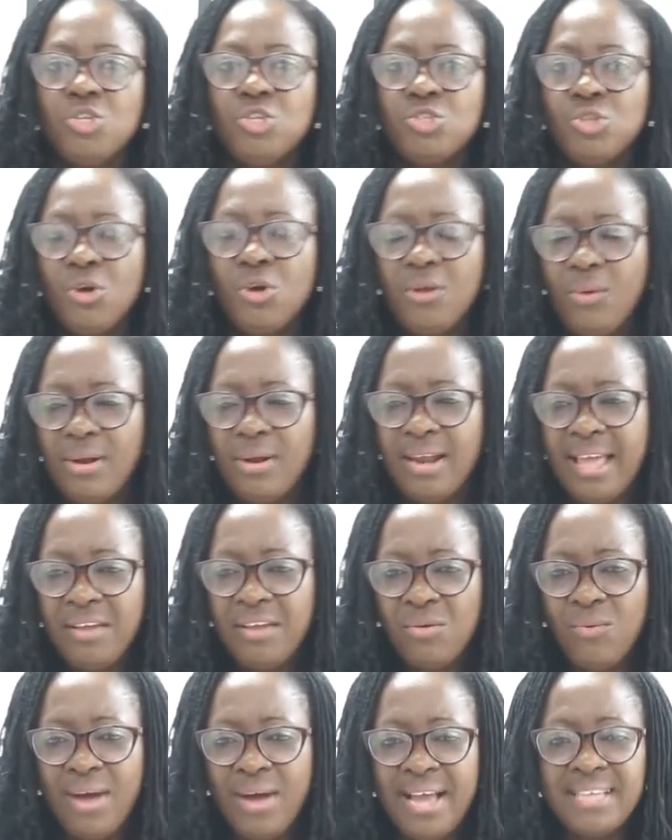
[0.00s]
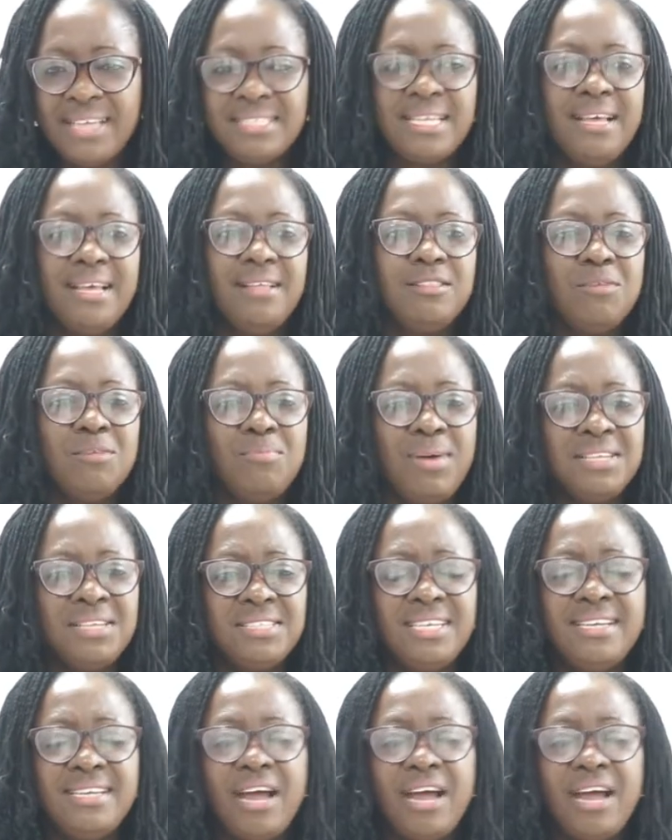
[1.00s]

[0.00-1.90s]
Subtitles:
So likewise, the person